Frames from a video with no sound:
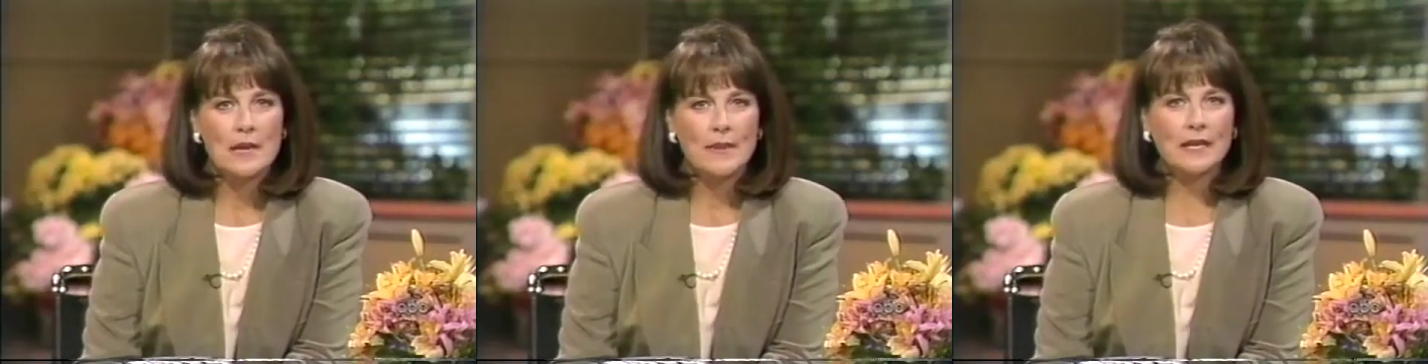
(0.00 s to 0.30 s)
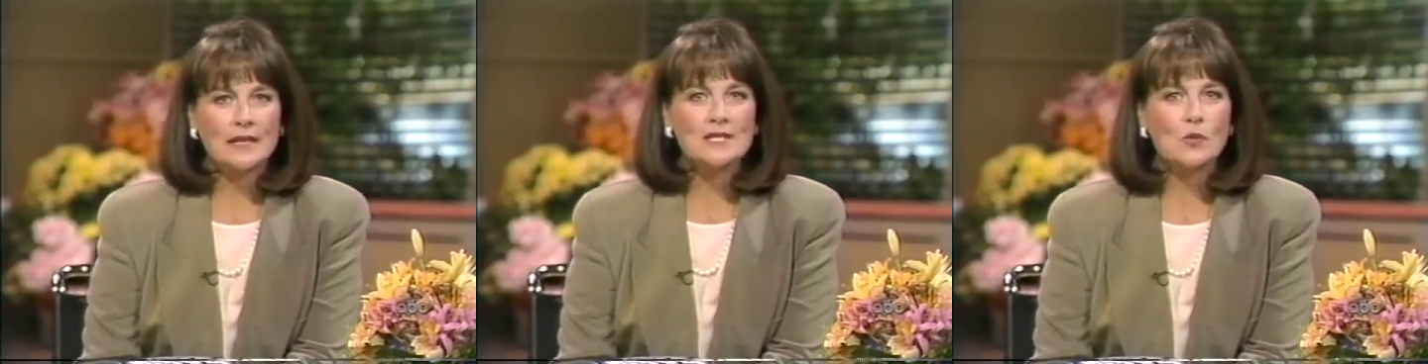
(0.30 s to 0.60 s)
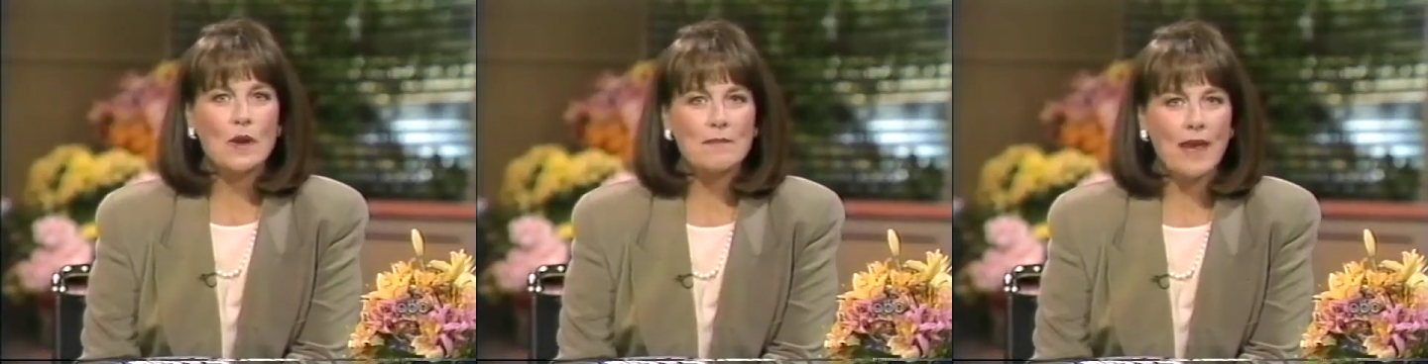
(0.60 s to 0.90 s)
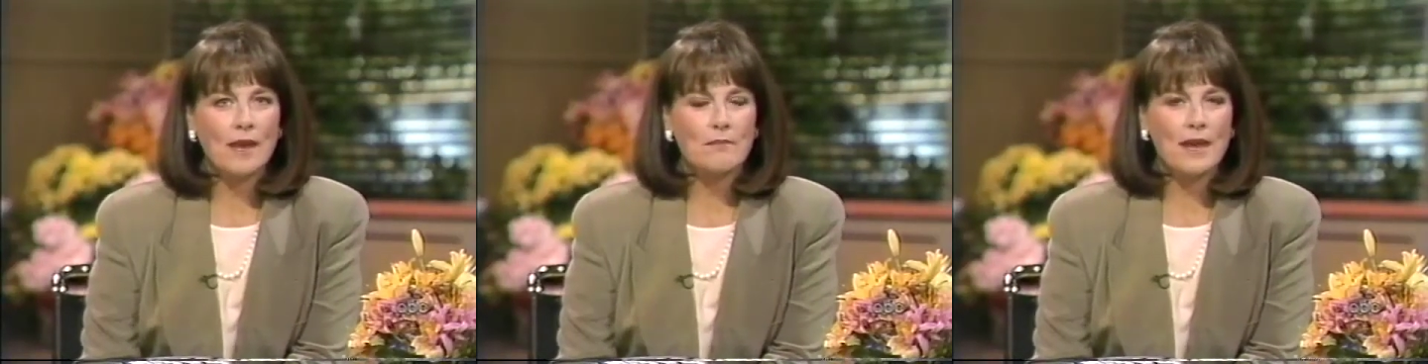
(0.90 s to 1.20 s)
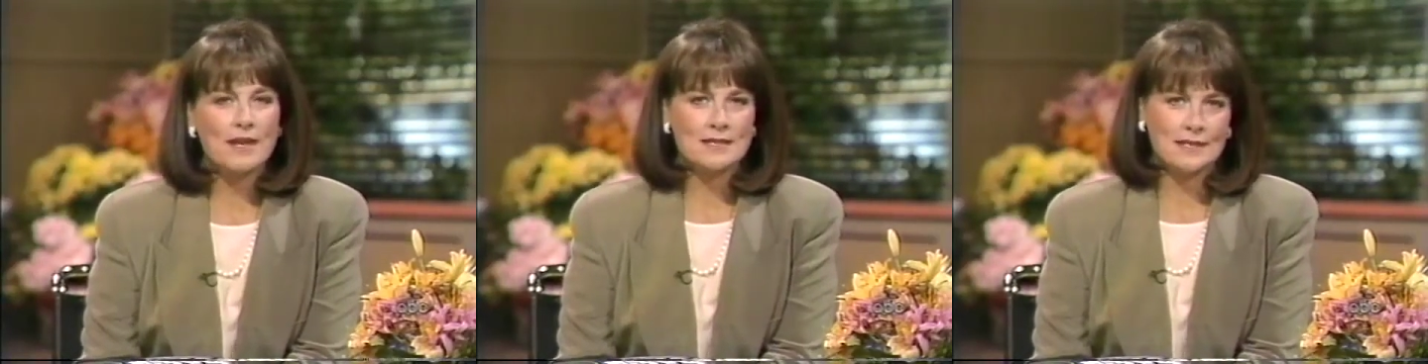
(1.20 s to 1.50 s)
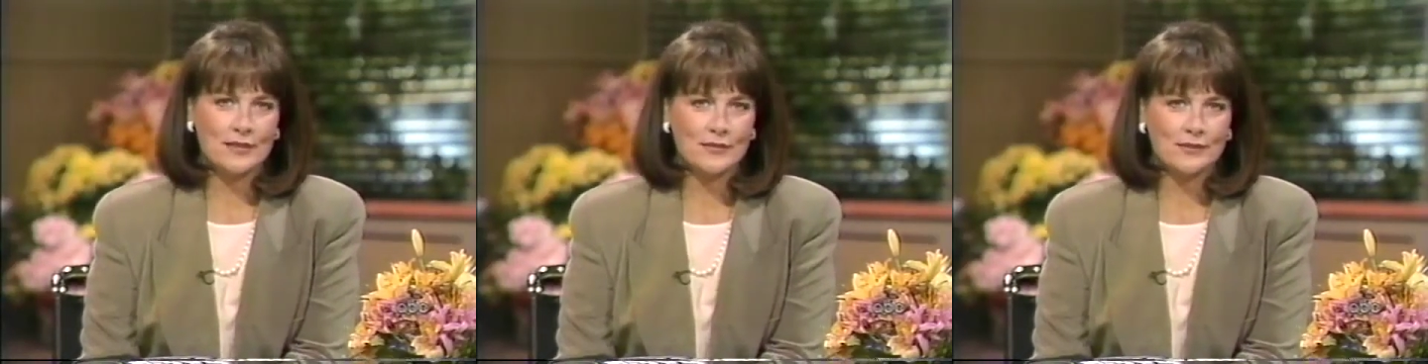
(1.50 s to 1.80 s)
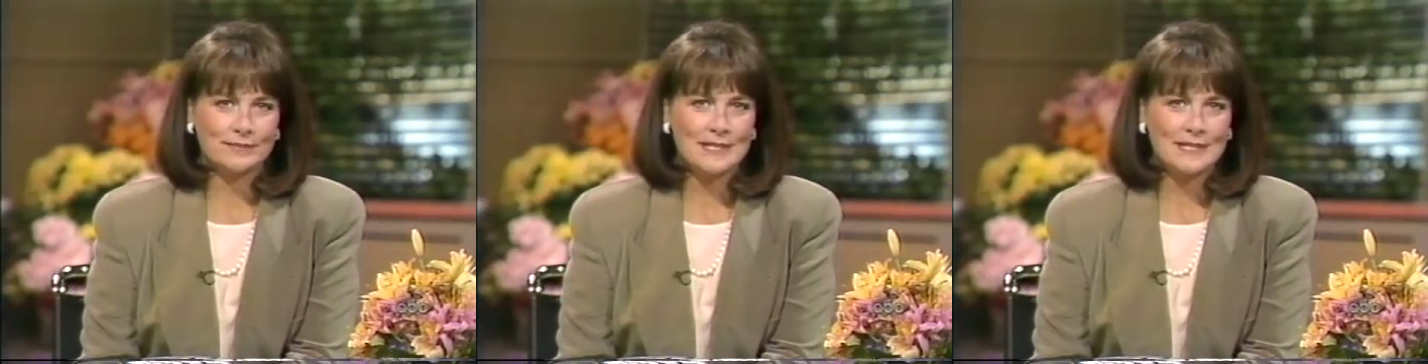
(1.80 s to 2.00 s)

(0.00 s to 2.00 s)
But at least one man begs to differ.